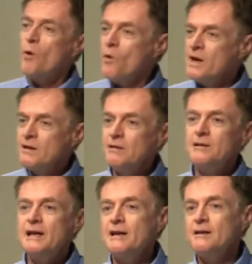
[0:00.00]
oil
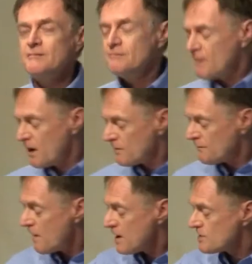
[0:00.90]
and other
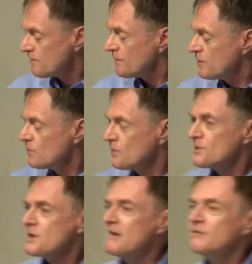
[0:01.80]
fossil
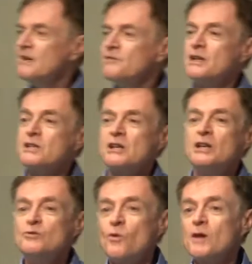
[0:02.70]
fuels have given us
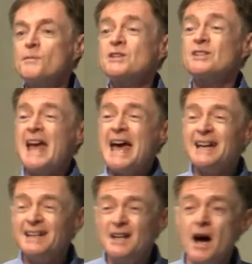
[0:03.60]
enormous
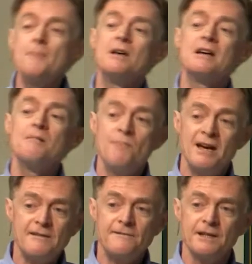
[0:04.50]
economic
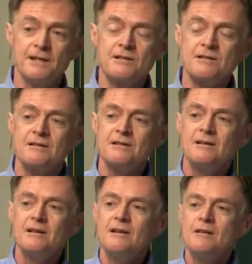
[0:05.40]
benefits,
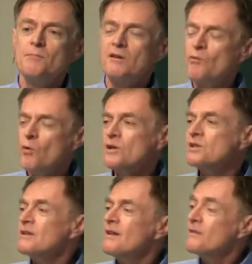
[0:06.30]
but of
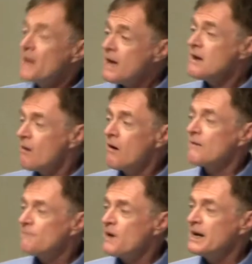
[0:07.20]
course they
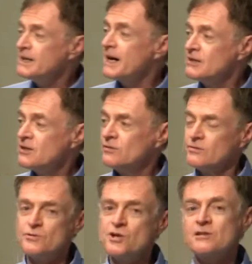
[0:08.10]
are finite
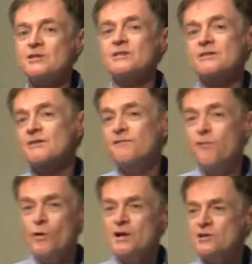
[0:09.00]
too, just as the
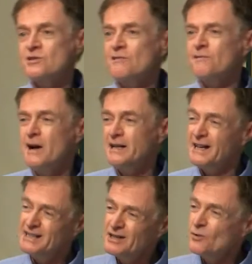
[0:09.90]
forests are
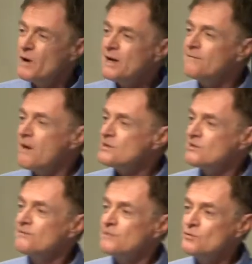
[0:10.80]
finite. In a way,
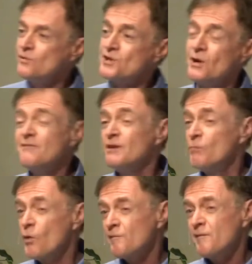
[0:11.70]
fossil fuels are even
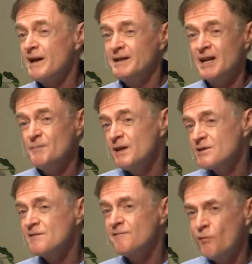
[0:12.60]
more finite
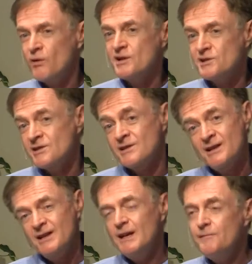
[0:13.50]
because the forests,
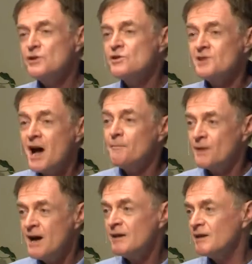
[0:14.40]
if you stop
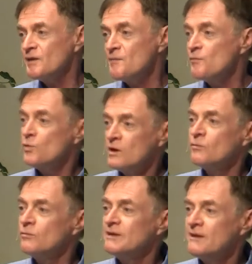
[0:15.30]
cutting them,
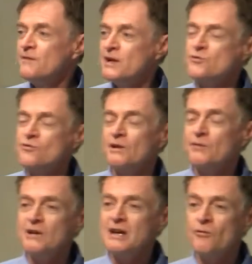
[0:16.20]
will eventually
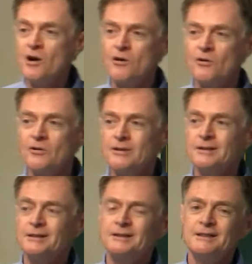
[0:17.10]
regrow.
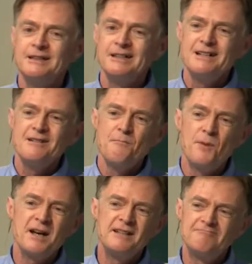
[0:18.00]

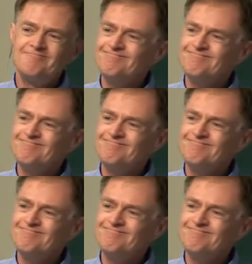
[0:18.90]
But